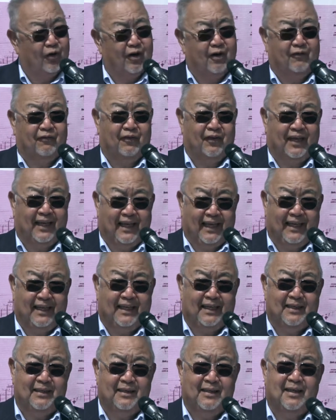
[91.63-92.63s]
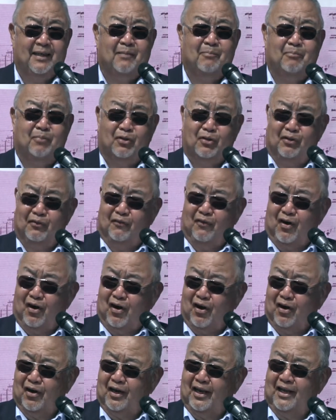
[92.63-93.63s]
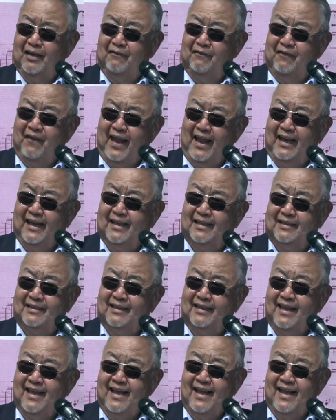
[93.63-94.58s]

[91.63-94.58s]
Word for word: of Lincoln Boulevard in Venice,